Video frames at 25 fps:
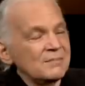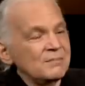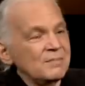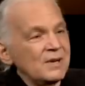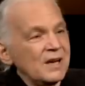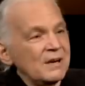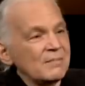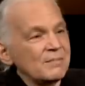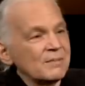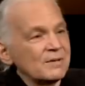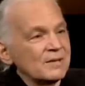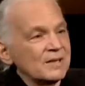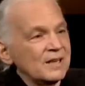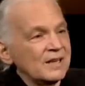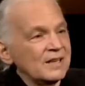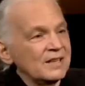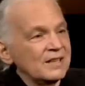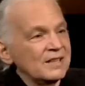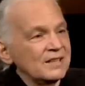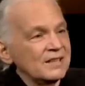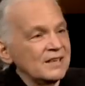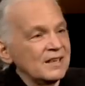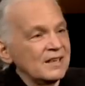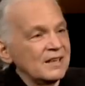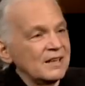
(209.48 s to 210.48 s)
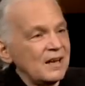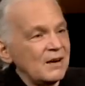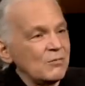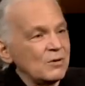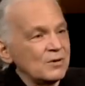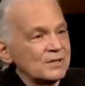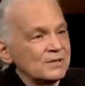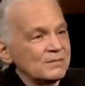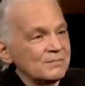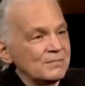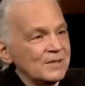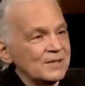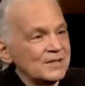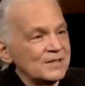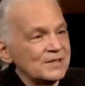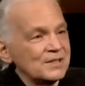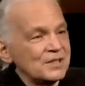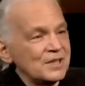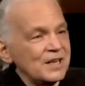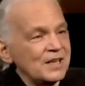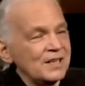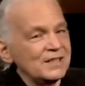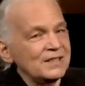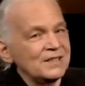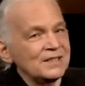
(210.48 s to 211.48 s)
paper, and I wore my
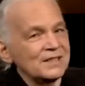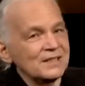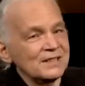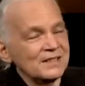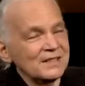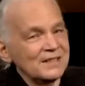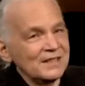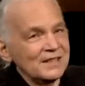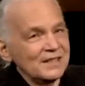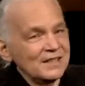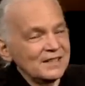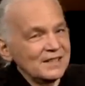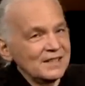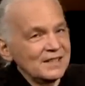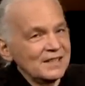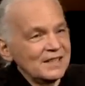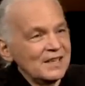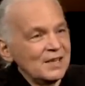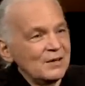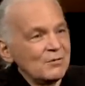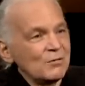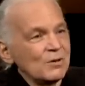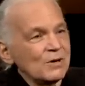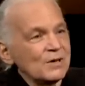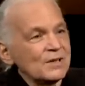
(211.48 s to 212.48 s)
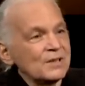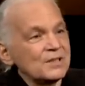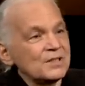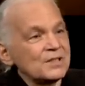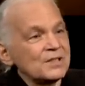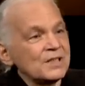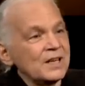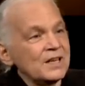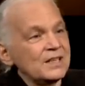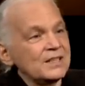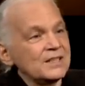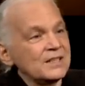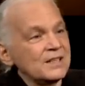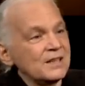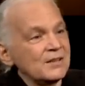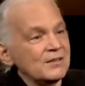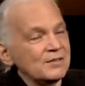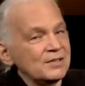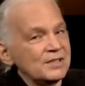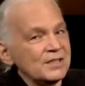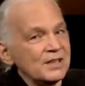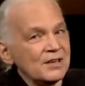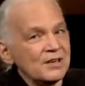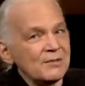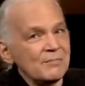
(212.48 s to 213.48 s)
shades, and he wore his shades. And then
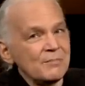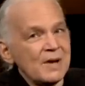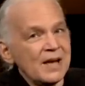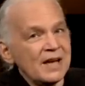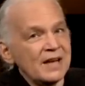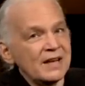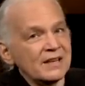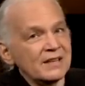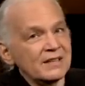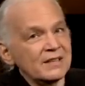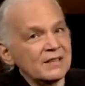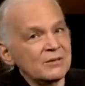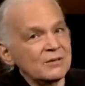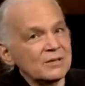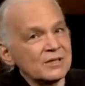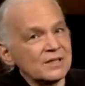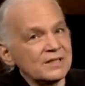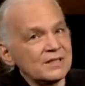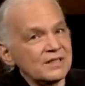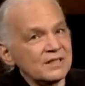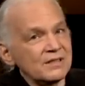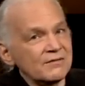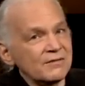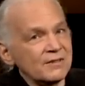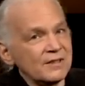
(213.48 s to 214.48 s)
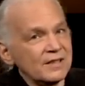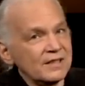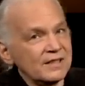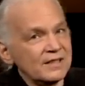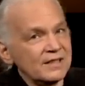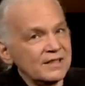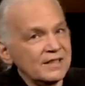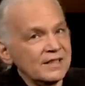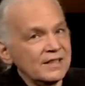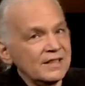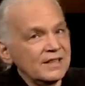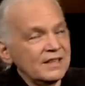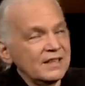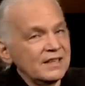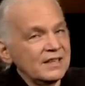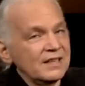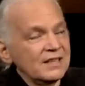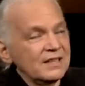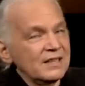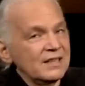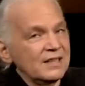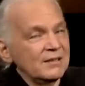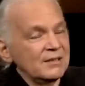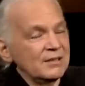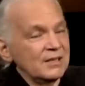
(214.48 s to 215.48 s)
Jerry Manley, who was a dear friend,
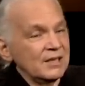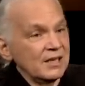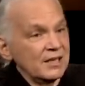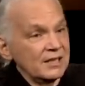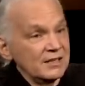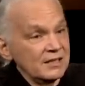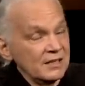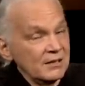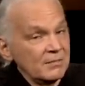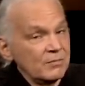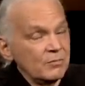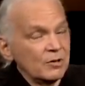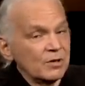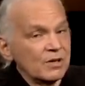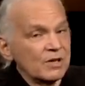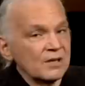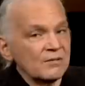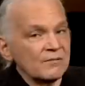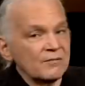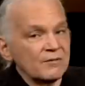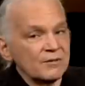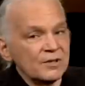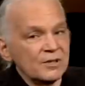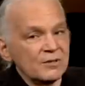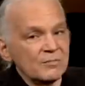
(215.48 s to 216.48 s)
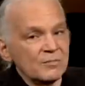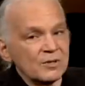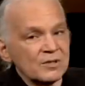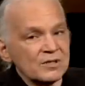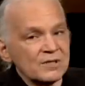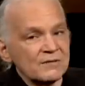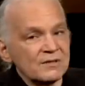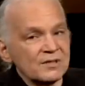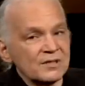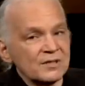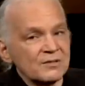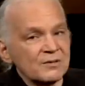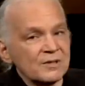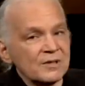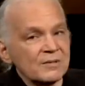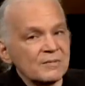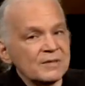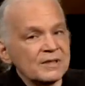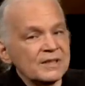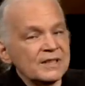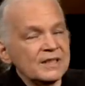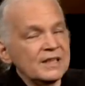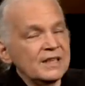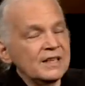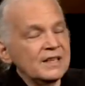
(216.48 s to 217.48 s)
he ended up working for you most of his career,
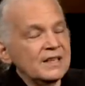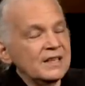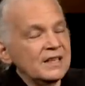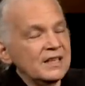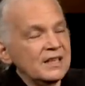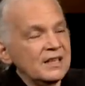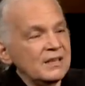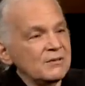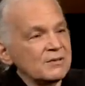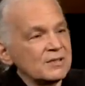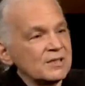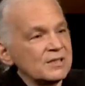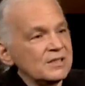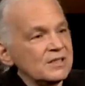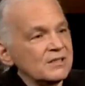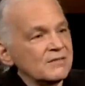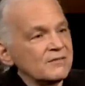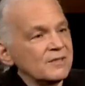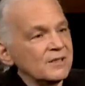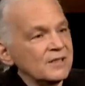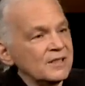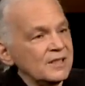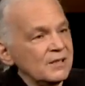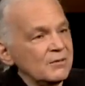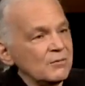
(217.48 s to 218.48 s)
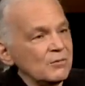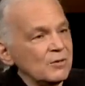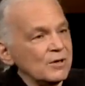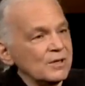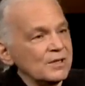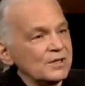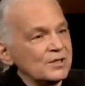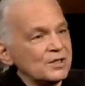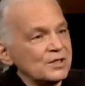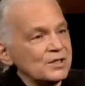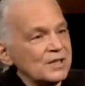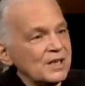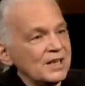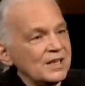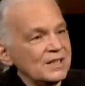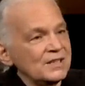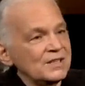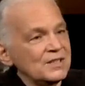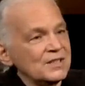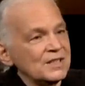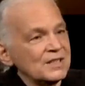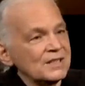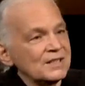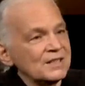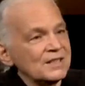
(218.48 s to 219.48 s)
but he was a dear friend. He wore his
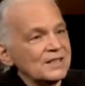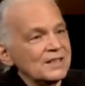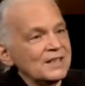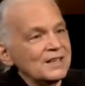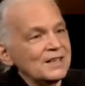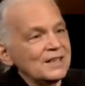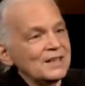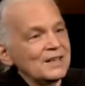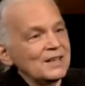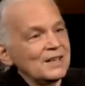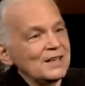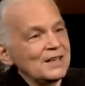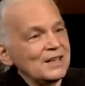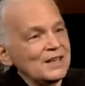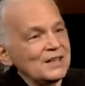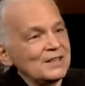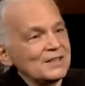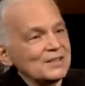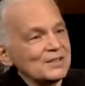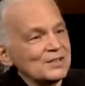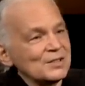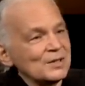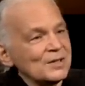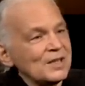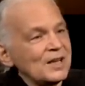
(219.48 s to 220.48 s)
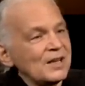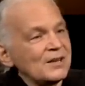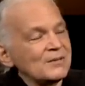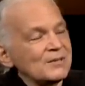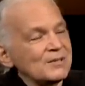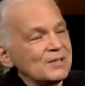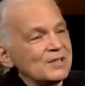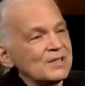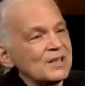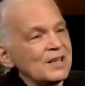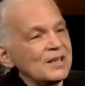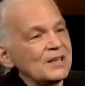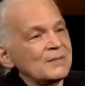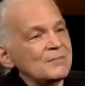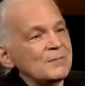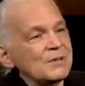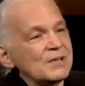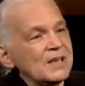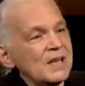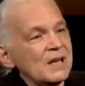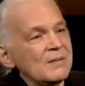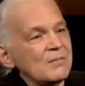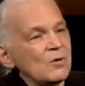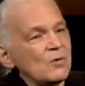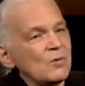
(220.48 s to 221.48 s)
shades, and so that it
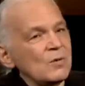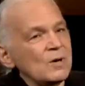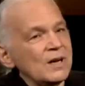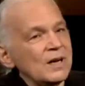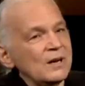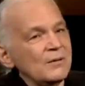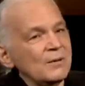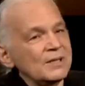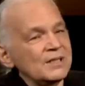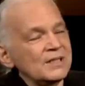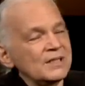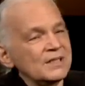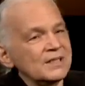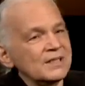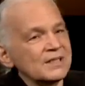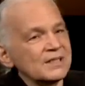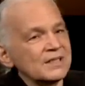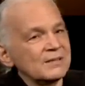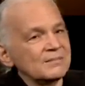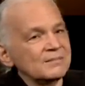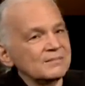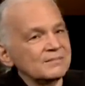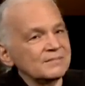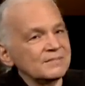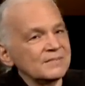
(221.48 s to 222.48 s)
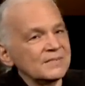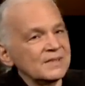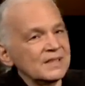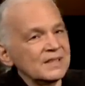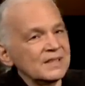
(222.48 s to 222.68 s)
became a way. We did some